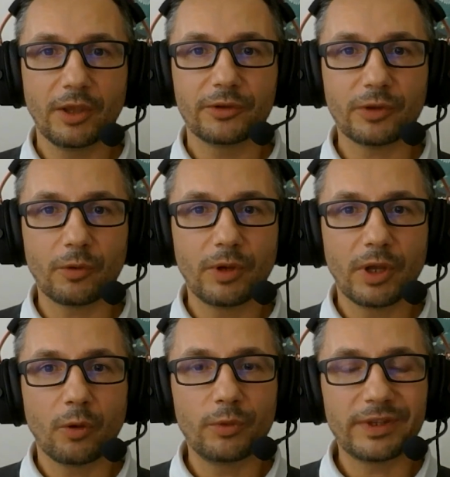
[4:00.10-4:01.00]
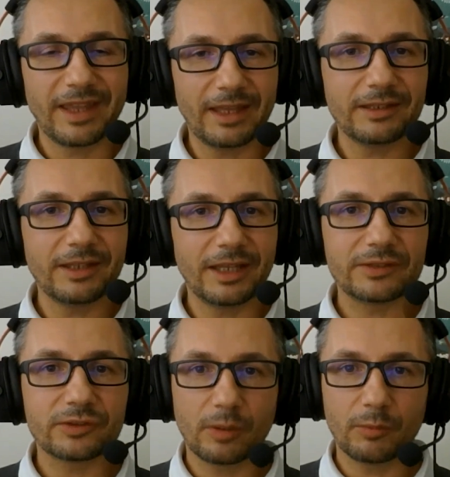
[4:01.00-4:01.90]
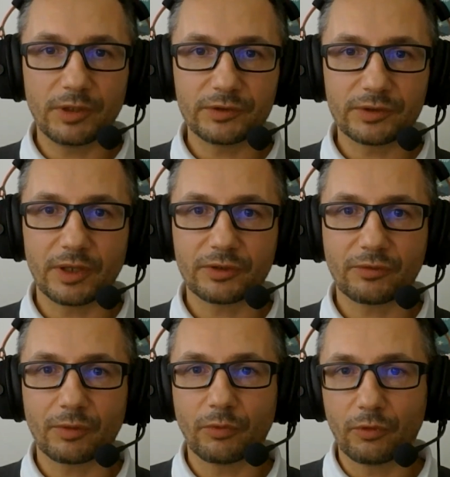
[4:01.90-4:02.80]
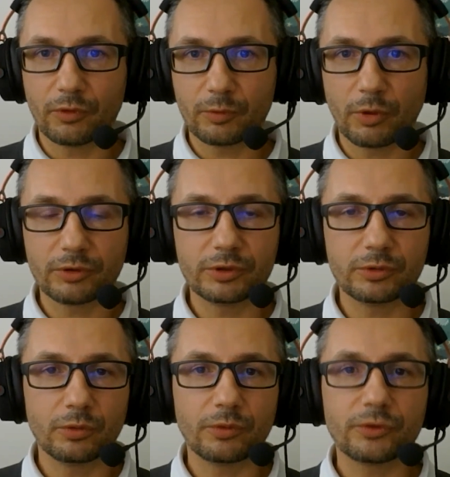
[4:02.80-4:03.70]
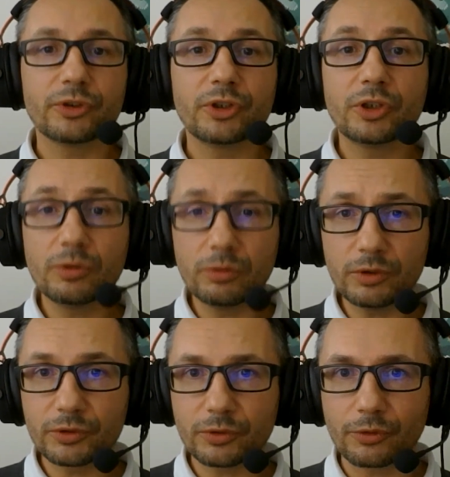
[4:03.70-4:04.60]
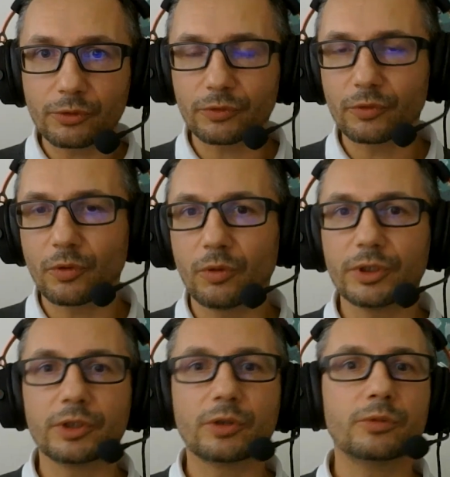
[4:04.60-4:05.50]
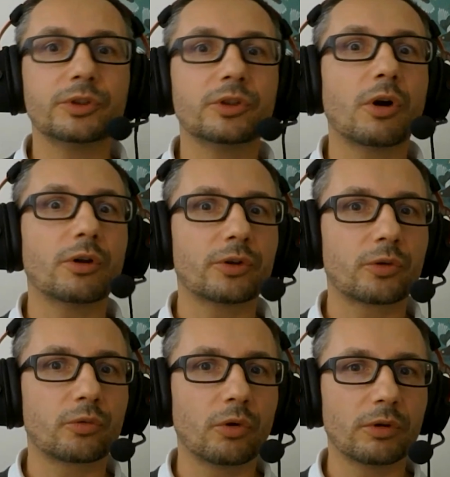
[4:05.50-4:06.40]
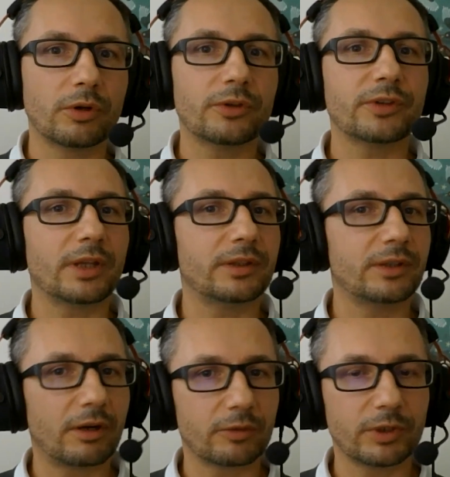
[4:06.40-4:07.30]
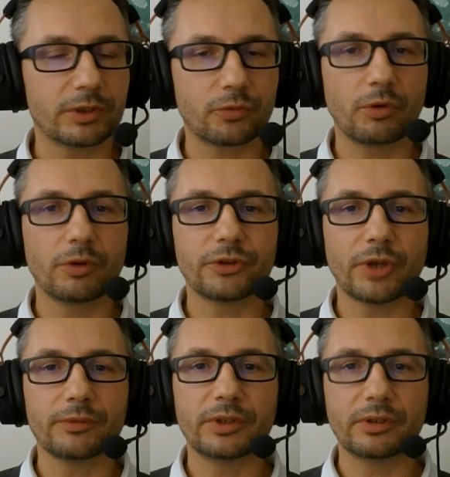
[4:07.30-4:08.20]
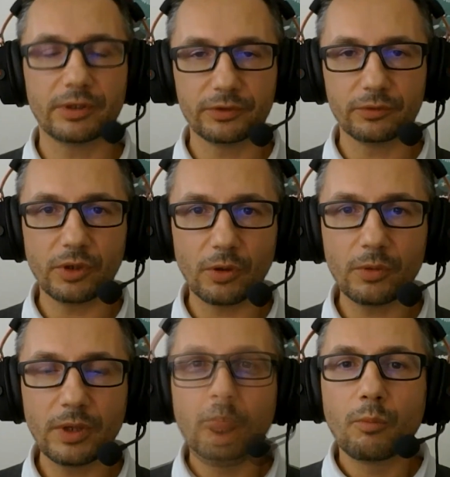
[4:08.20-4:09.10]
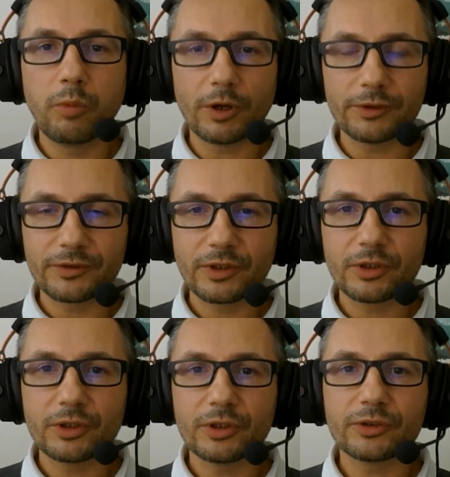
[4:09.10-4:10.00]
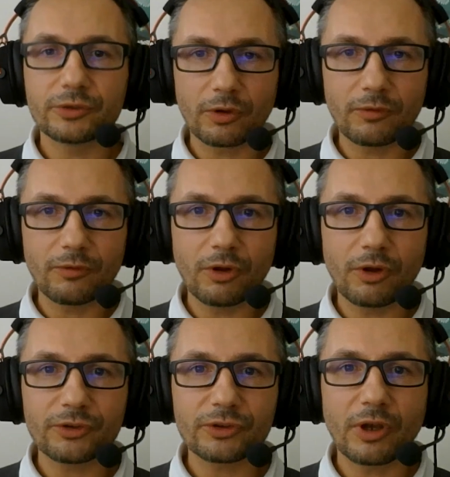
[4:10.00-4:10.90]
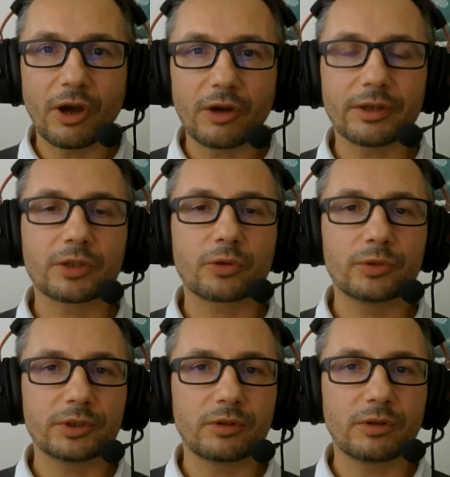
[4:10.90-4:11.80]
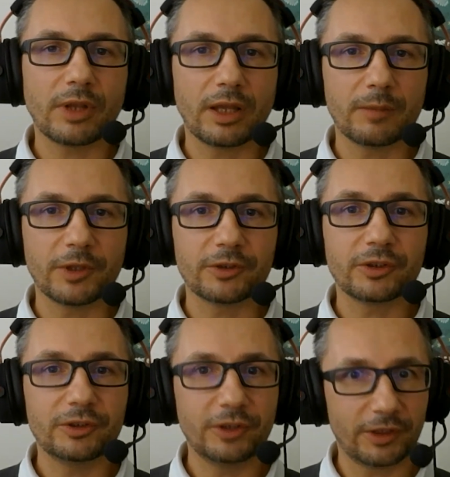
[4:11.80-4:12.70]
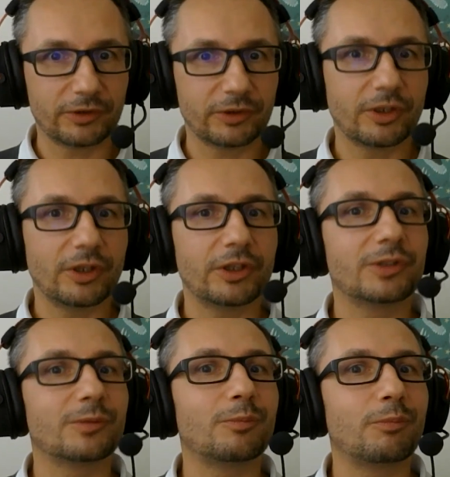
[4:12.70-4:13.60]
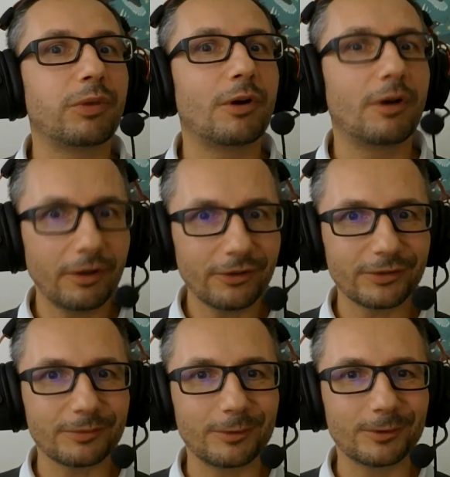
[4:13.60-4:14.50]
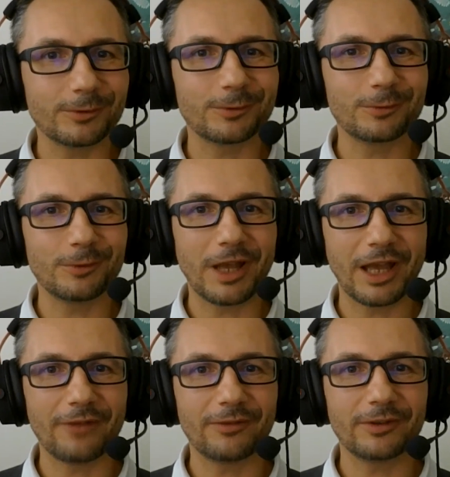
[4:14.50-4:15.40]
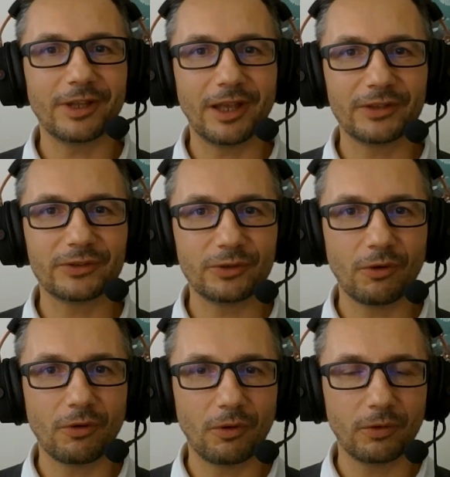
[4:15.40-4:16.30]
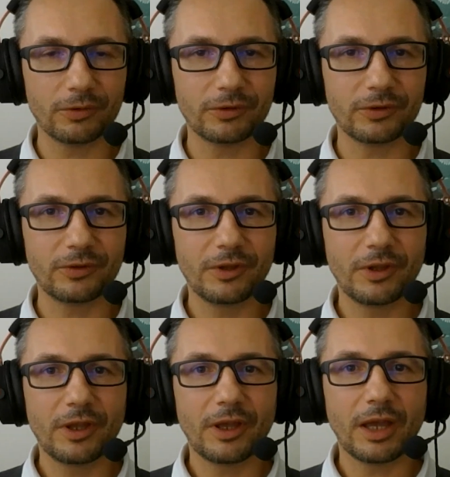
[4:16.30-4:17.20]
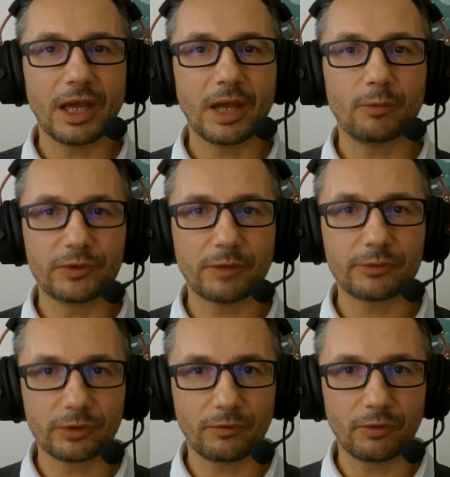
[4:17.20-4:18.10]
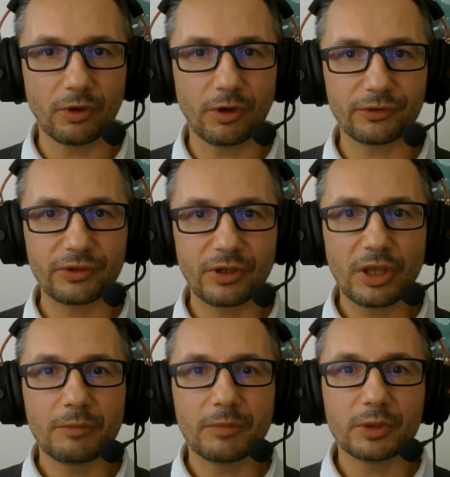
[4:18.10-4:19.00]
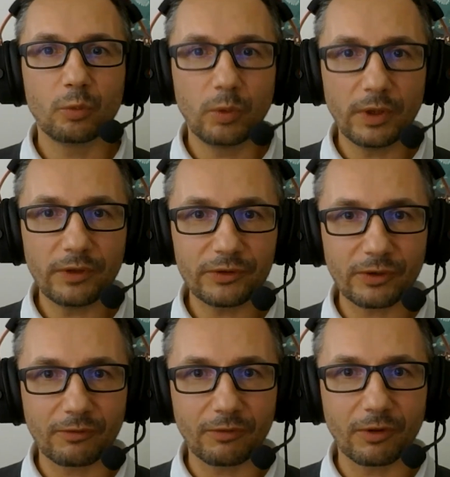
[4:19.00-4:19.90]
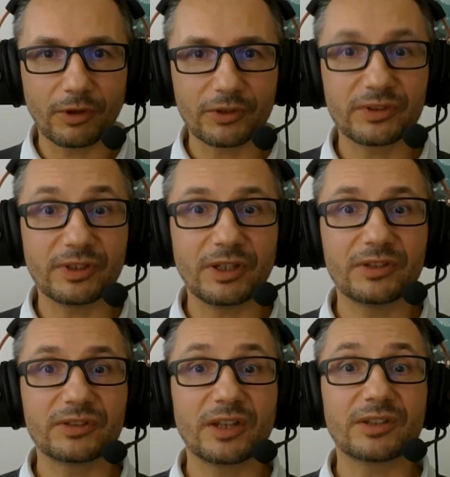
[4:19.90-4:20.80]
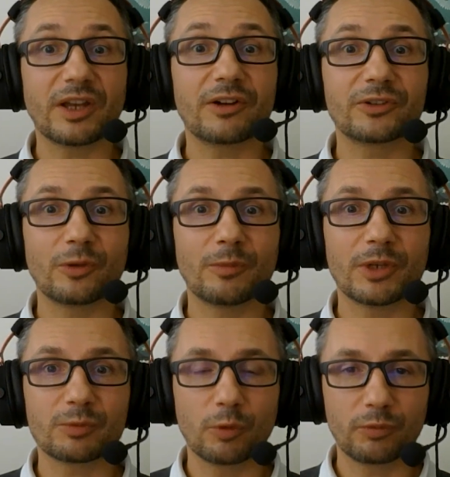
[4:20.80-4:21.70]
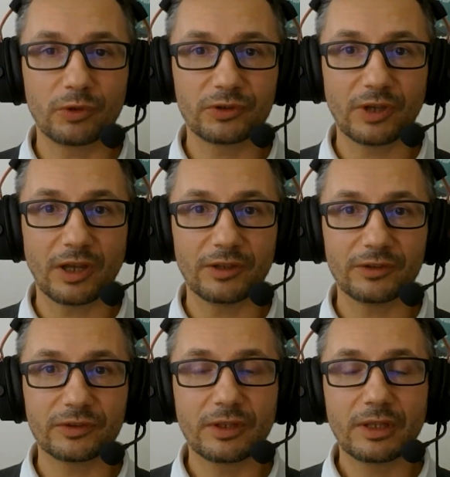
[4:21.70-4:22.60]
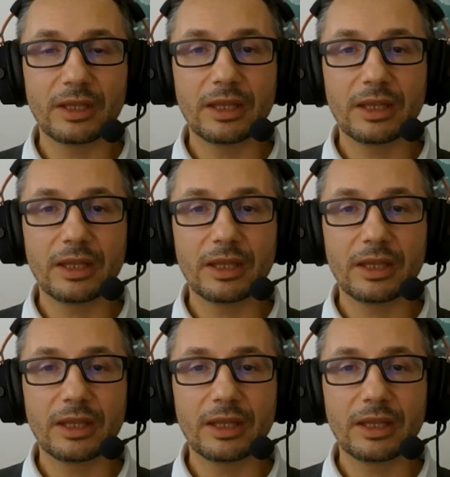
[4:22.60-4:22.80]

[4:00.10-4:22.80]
So we can gain some insights from third-party tools, including Search Console, including other crawlers, and there are great crawlers out there, as you know, but server logs are a critical element. Yes, it's possible to have an SEO audit without server logs. But with server logs, the insights are so much more precise.